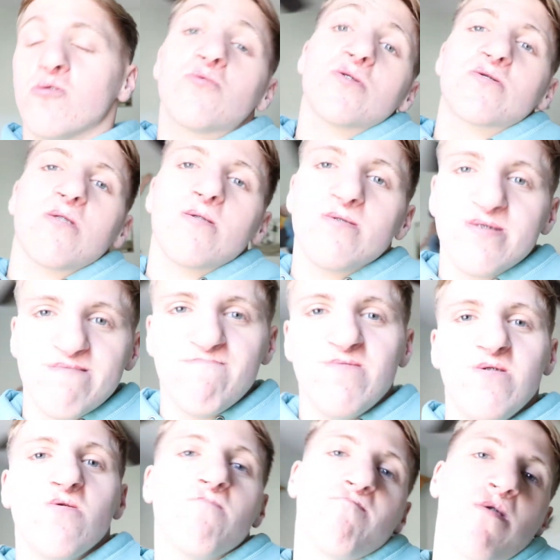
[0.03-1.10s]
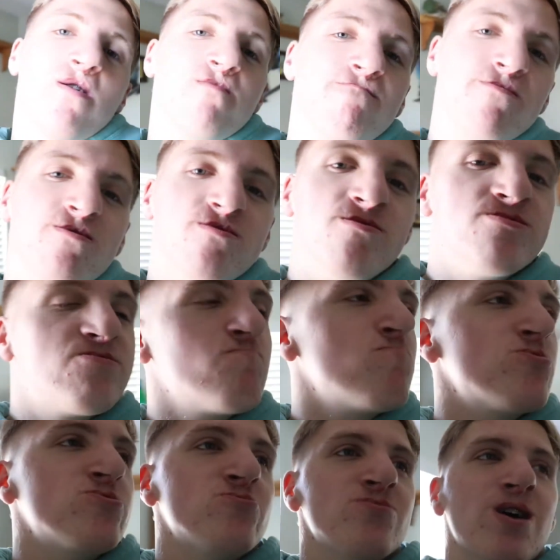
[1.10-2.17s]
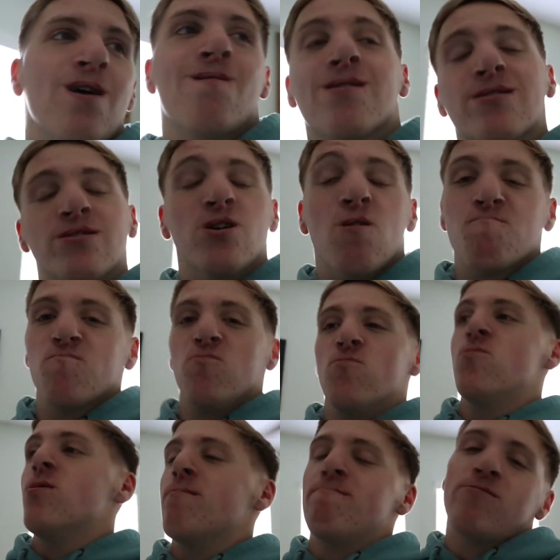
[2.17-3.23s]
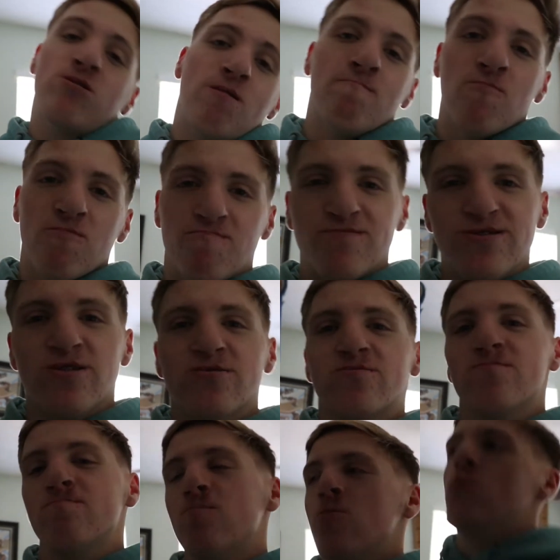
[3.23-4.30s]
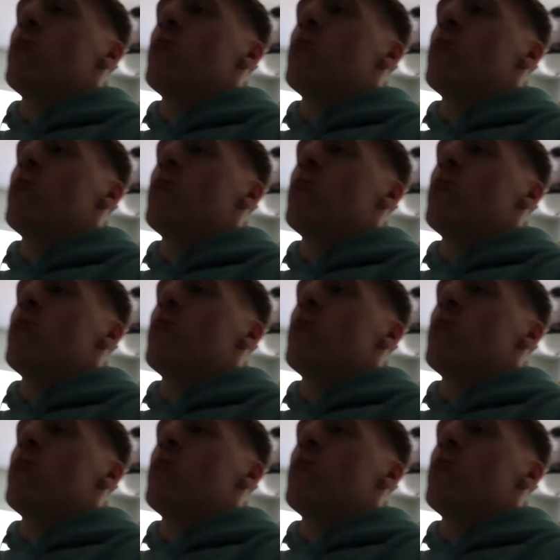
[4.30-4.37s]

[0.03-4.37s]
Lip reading: clicked on this video probably because you're wondering how I can help you become more productive,